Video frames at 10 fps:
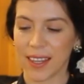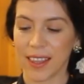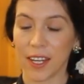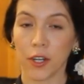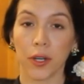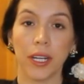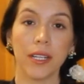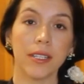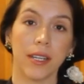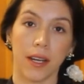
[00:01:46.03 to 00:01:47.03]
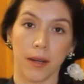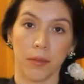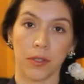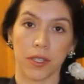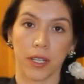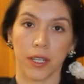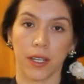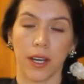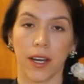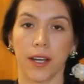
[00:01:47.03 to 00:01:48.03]
the ingredients that I'm using,
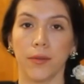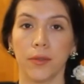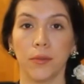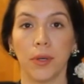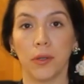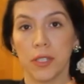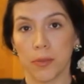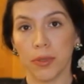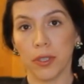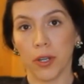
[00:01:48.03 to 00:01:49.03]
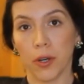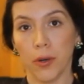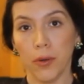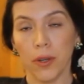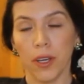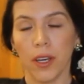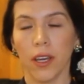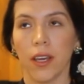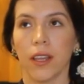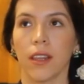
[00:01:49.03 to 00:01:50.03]
I will post below
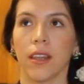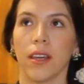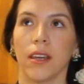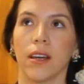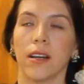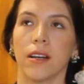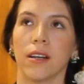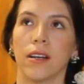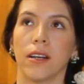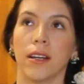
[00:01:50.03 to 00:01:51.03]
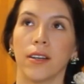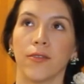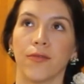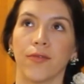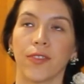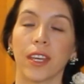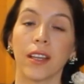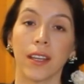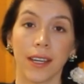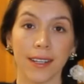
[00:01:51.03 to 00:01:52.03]
the
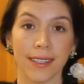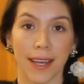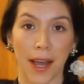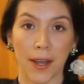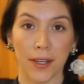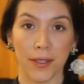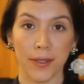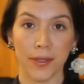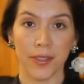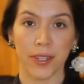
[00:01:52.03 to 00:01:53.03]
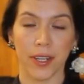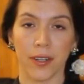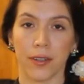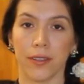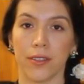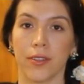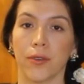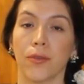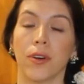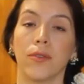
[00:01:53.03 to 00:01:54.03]
links that I used, and also
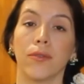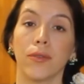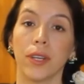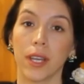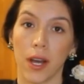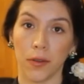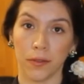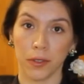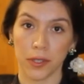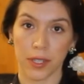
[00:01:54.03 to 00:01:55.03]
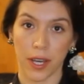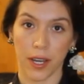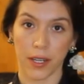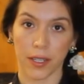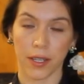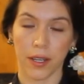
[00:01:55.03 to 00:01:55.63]
a really helpful site